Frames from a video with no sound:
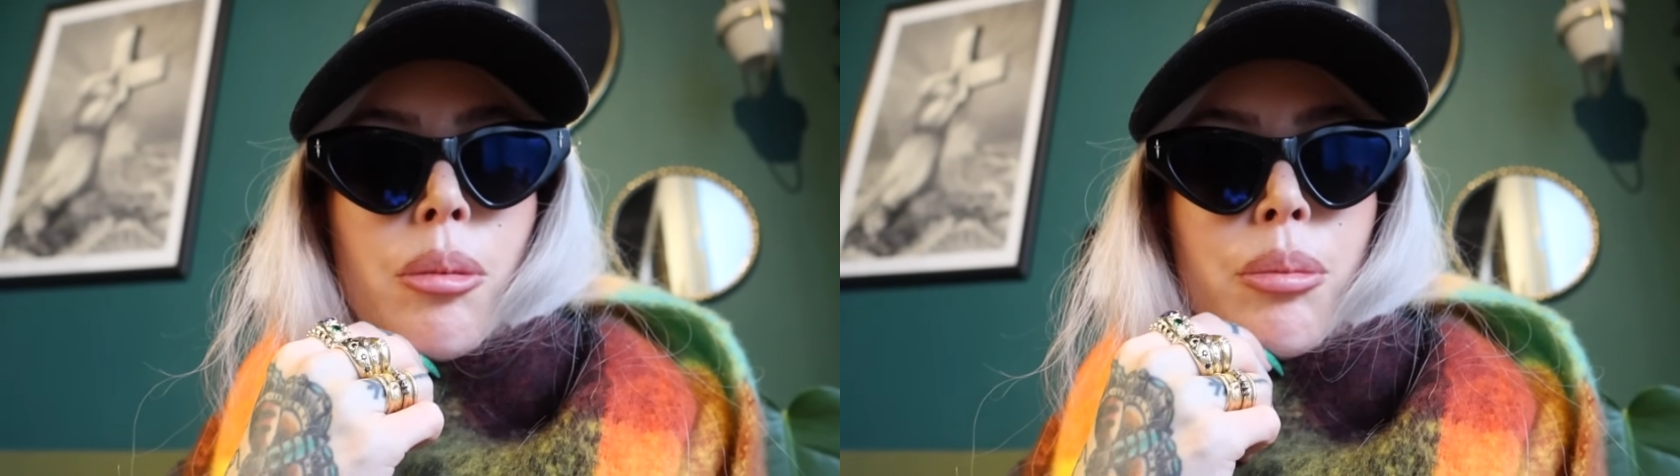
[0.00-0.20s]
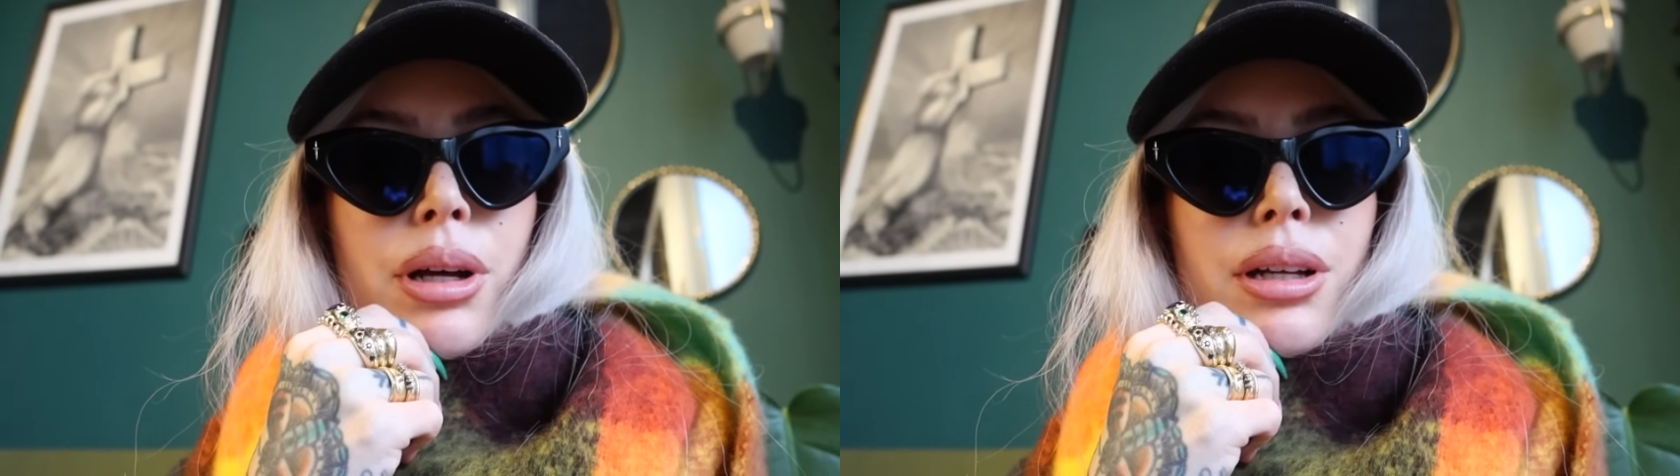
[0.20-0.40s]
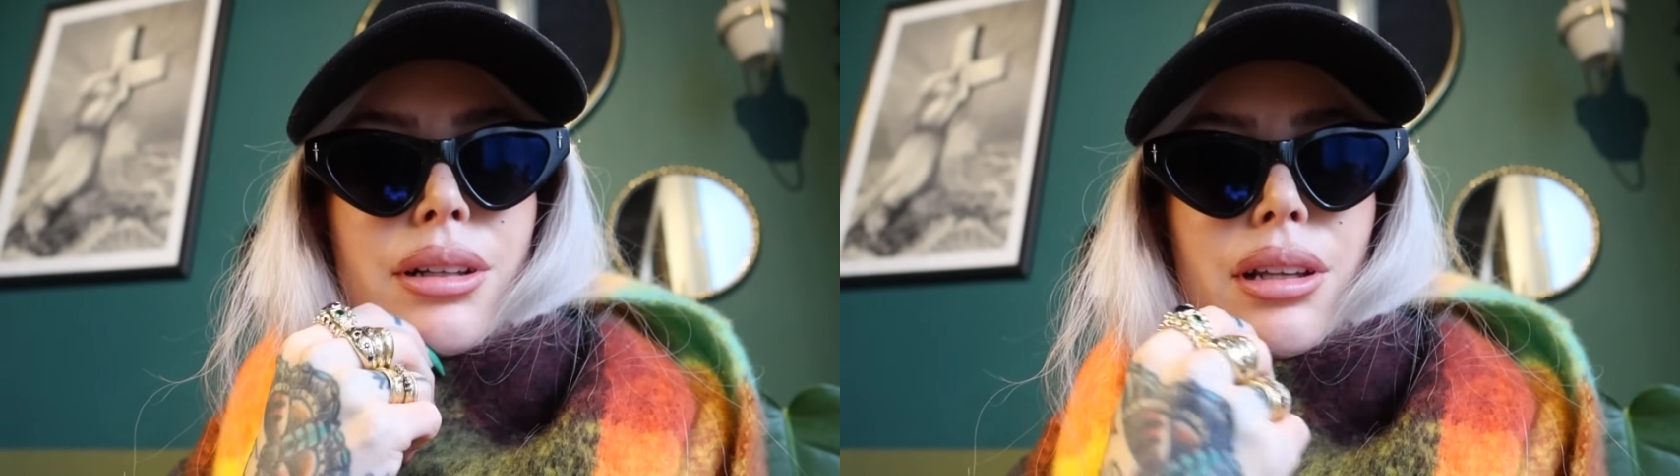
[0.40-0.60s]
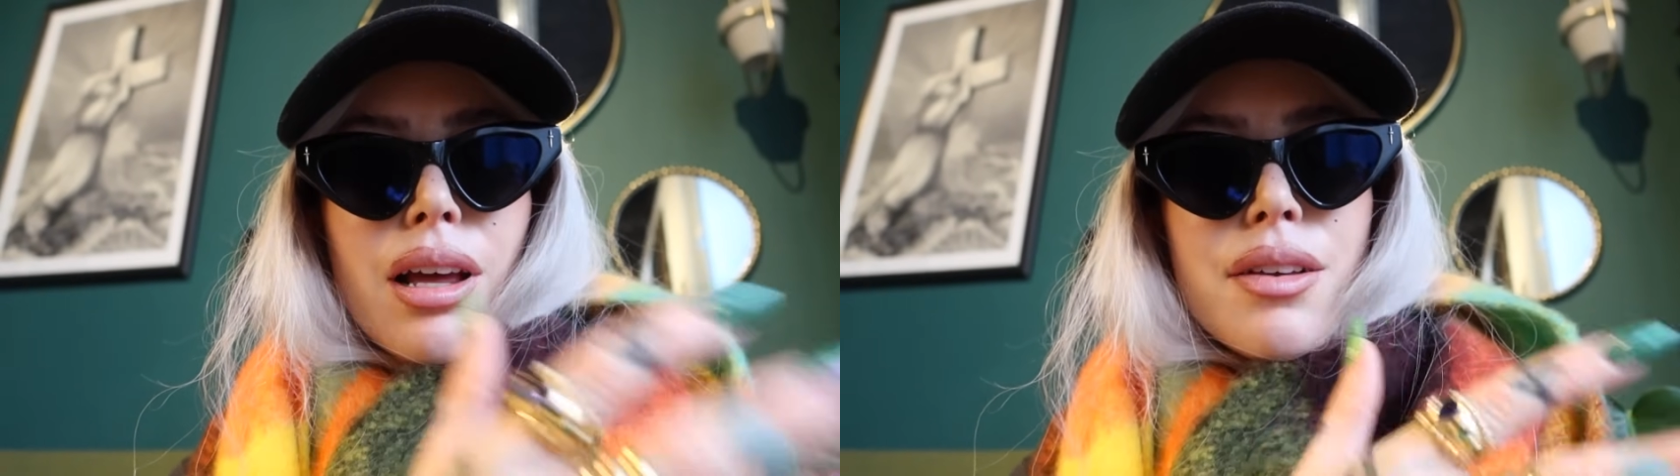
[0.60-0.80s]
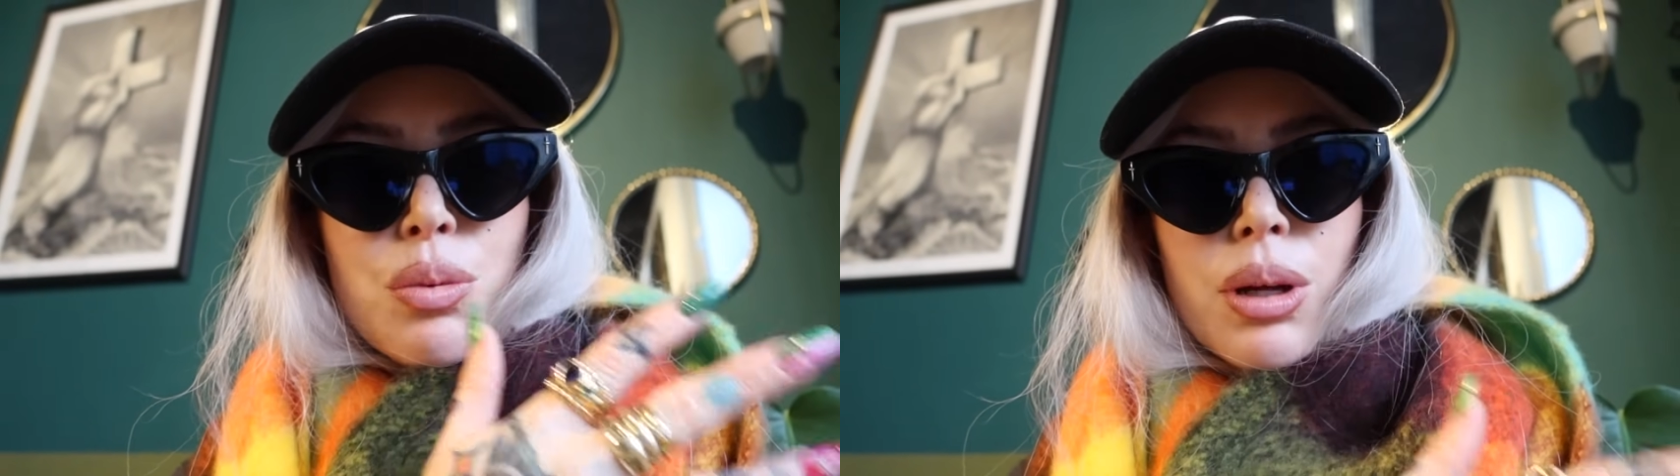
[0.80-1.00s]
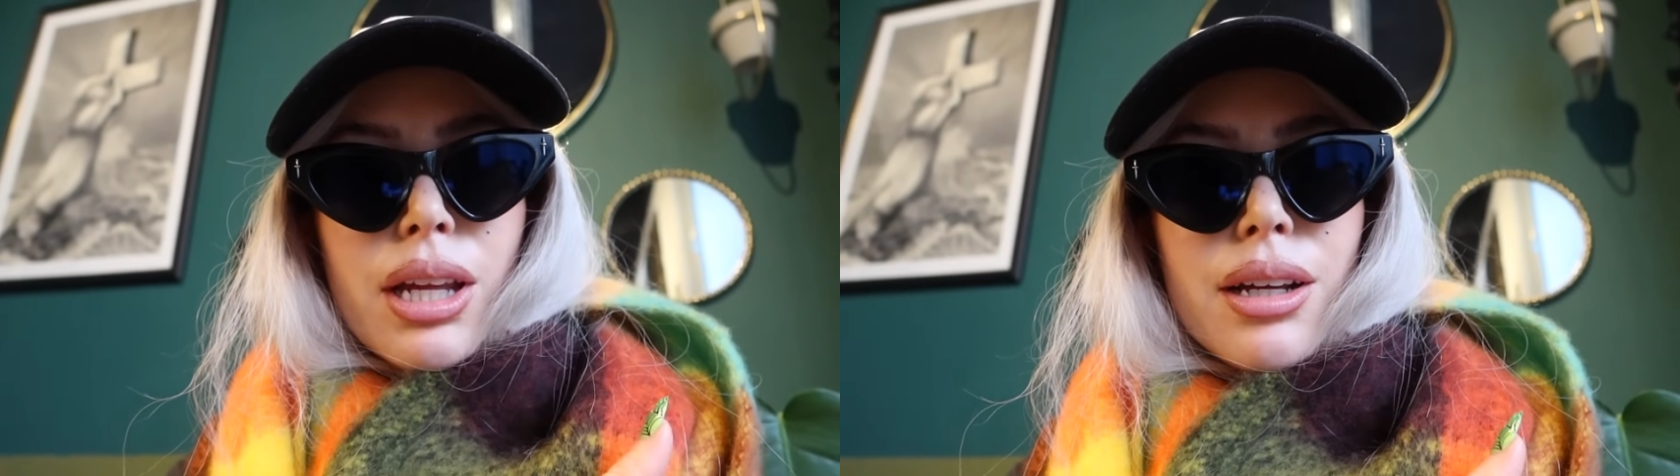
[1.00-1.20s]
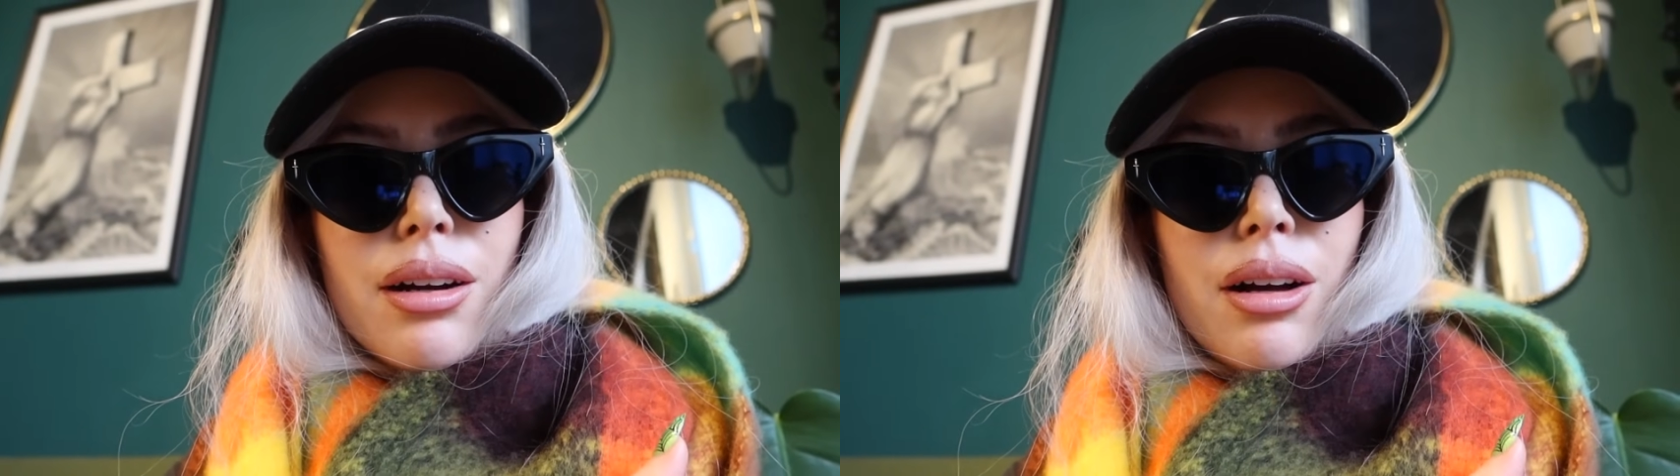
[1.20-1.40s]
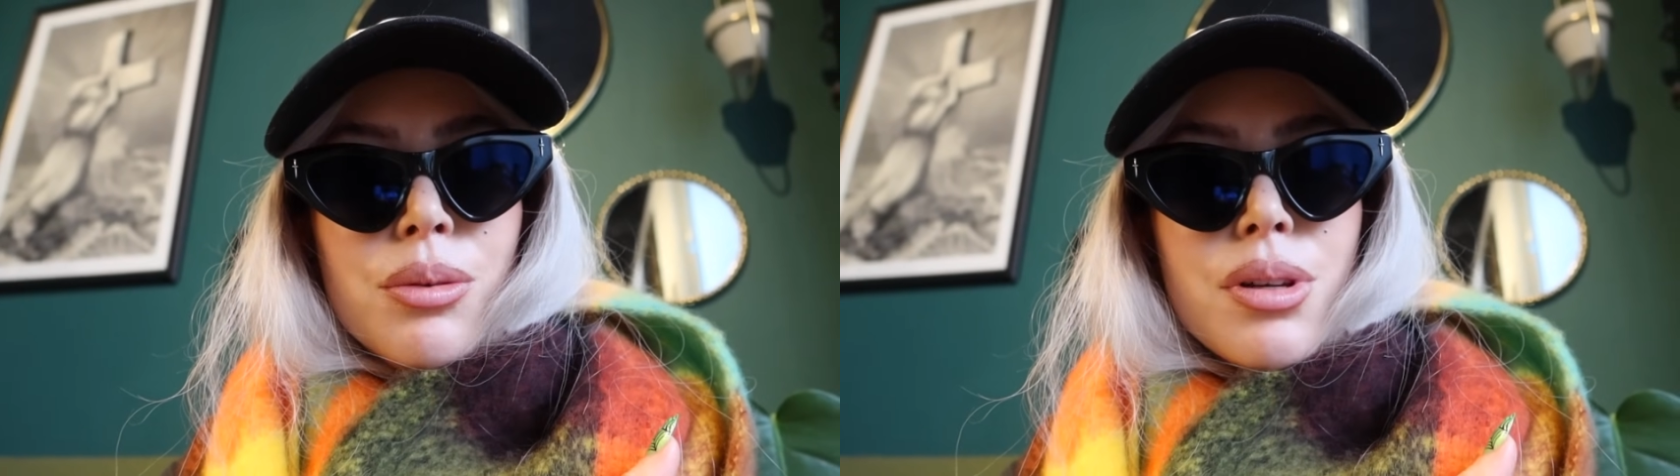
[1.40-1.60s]
But last week
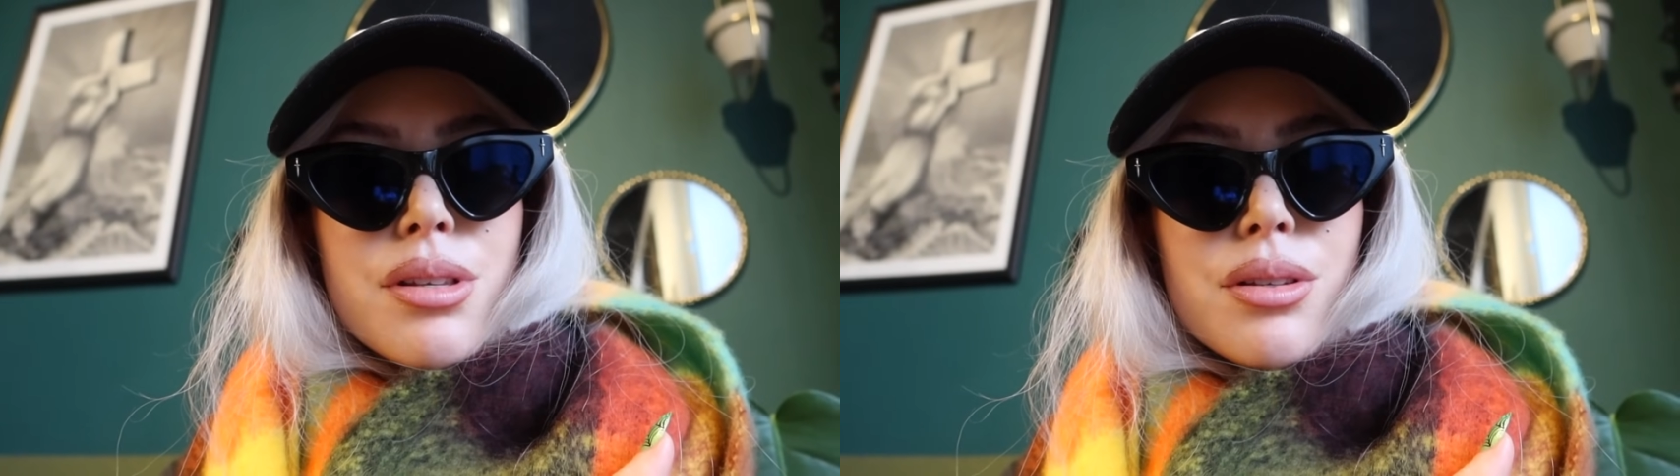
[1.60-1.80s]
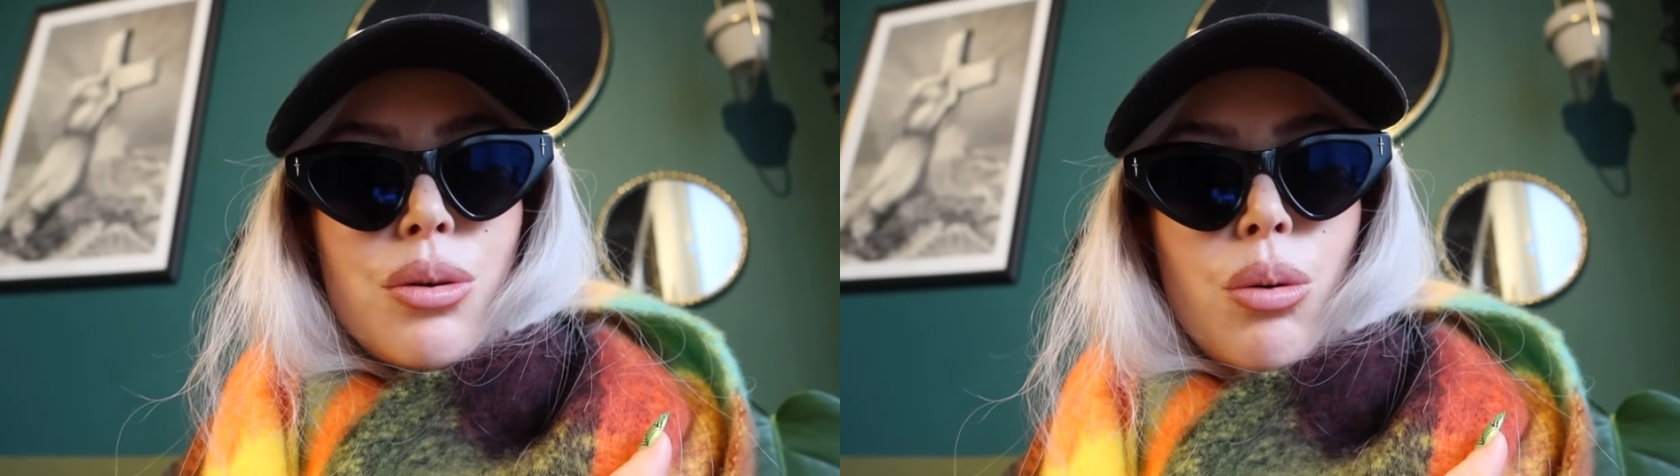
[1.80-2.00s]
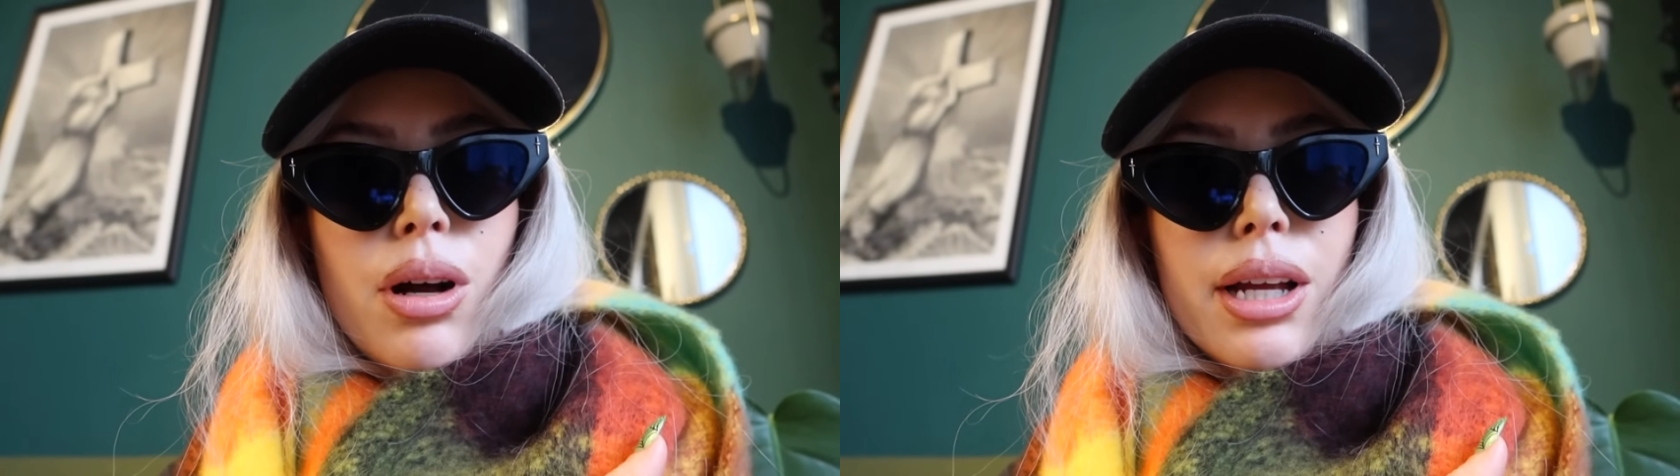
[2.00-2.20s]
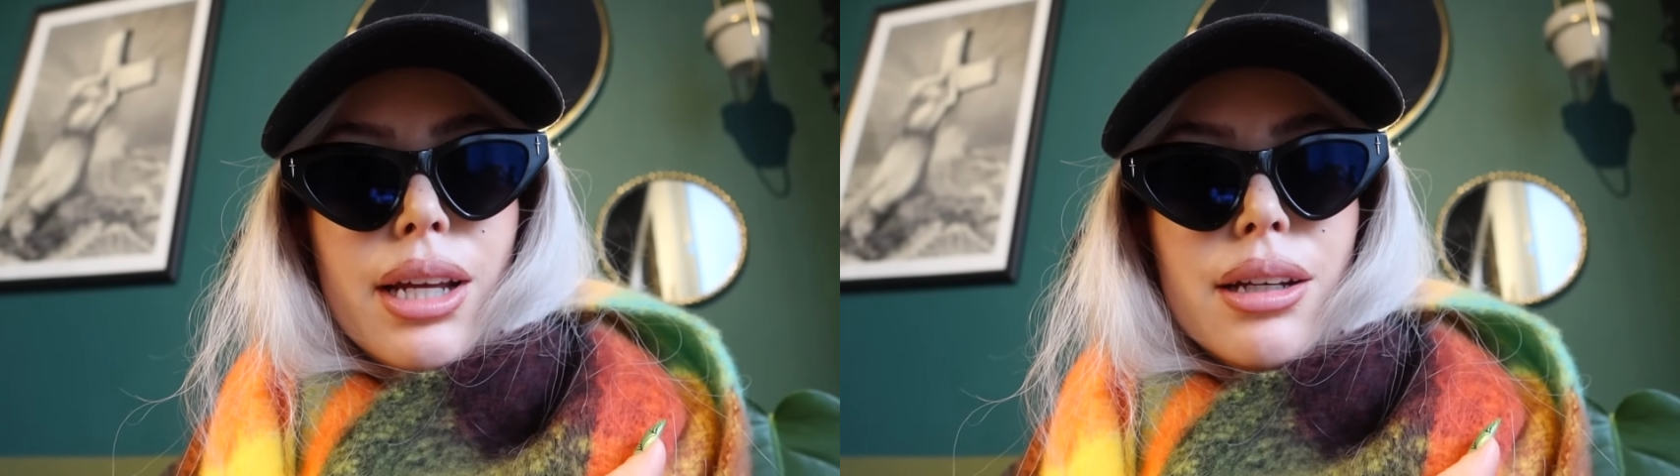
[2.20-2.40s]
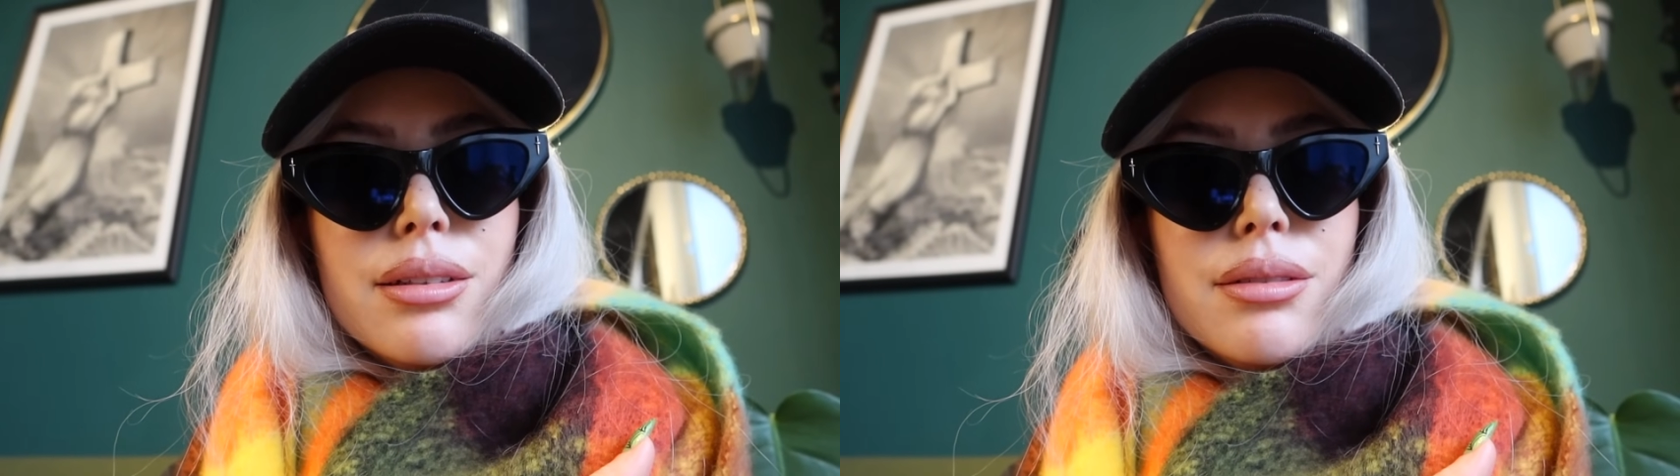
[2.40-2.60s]
I was quite